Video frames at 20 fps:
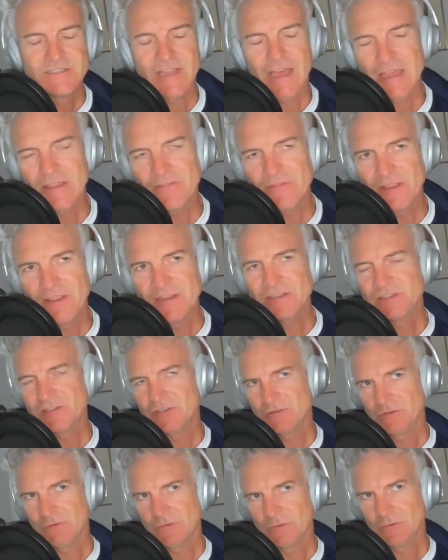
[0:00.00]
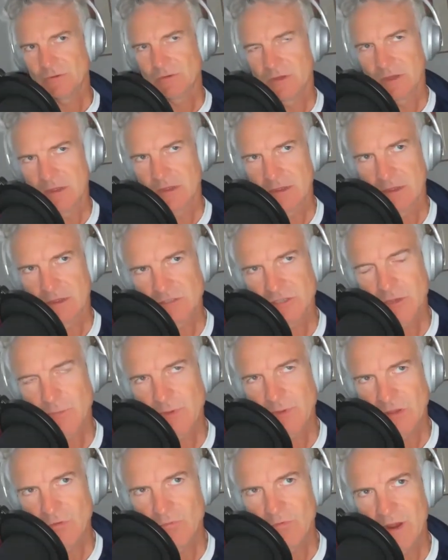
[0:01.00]
dive into a
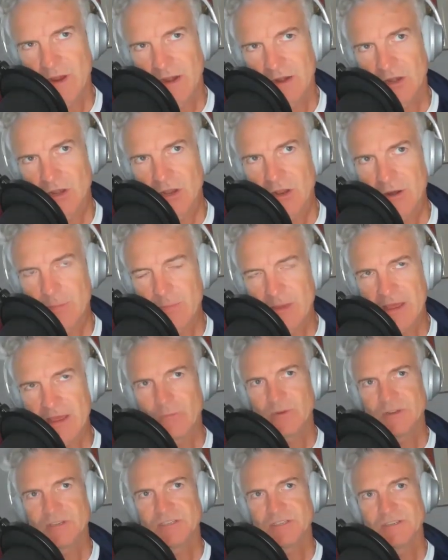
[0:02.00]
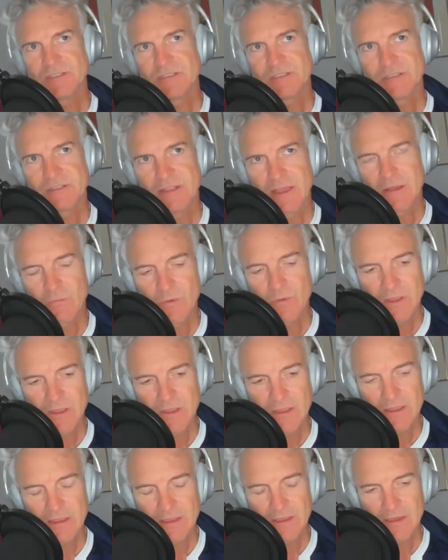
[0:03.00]
topic you write a lot about, which is that
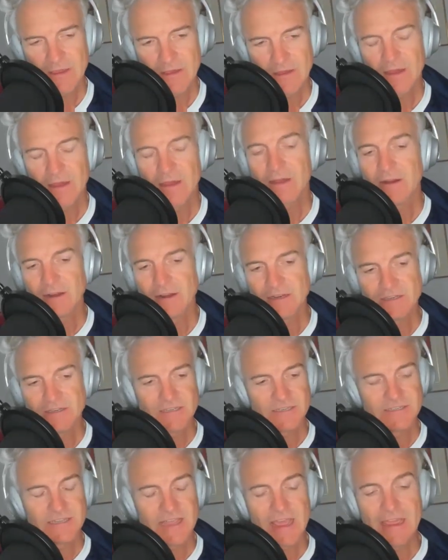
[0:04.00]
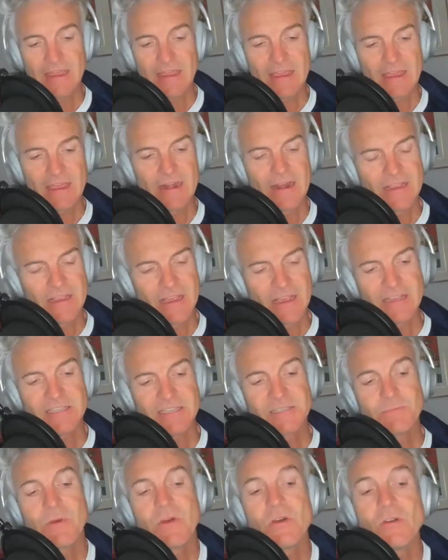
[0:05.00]
we are in today, and I
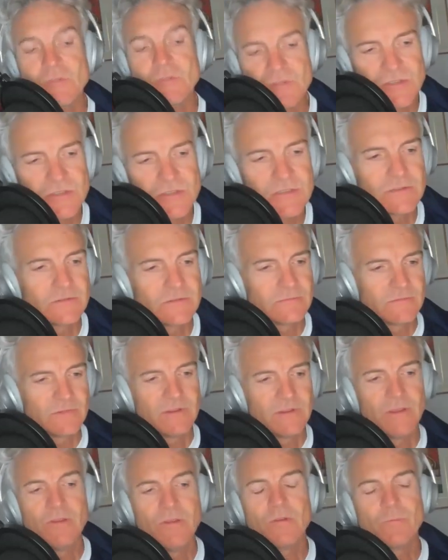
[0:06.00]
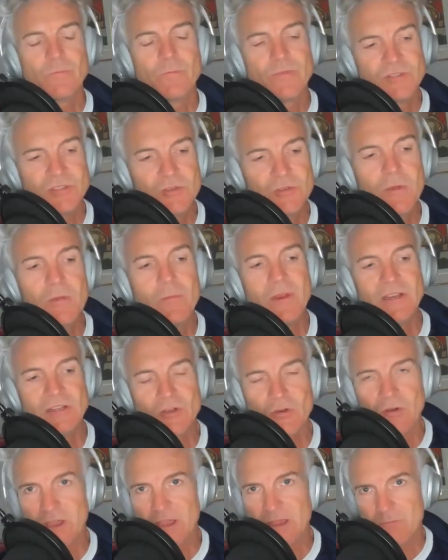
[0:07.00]
suppose you're presumably
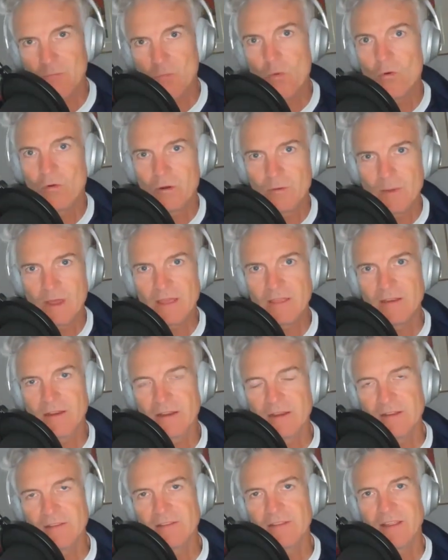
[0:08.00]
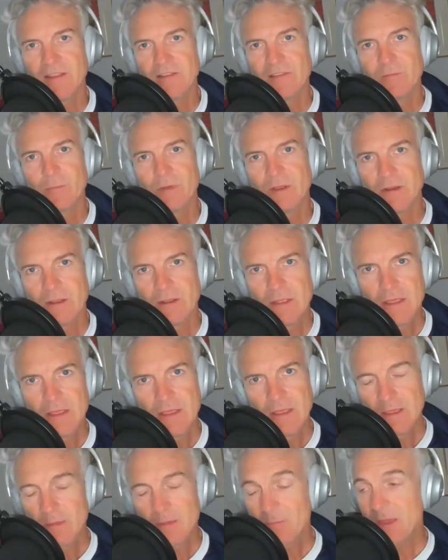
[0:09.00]
talking more about the United States, but
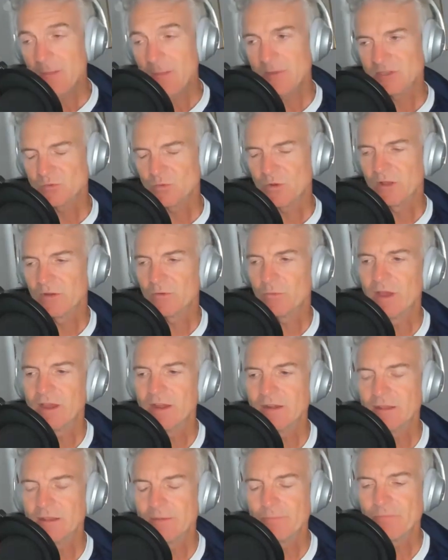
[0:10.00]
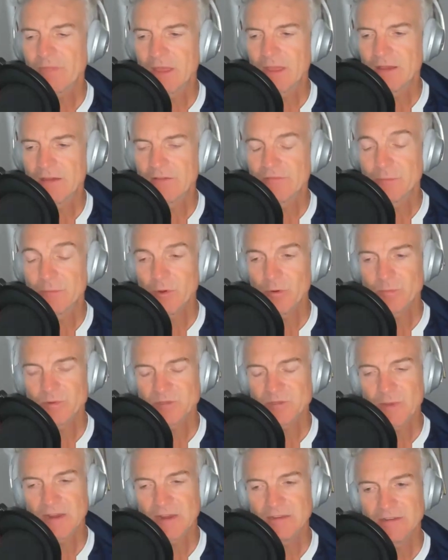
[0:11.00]
maybe it's worldwide. From your
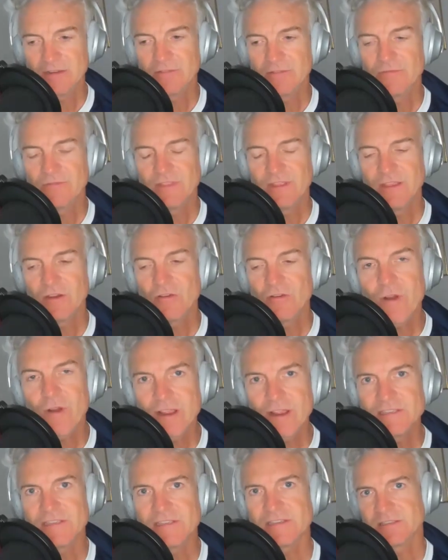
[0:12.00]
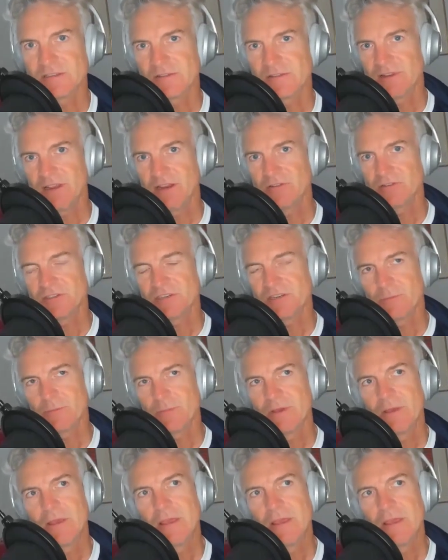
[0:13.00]
perspective, the crisis of leadership,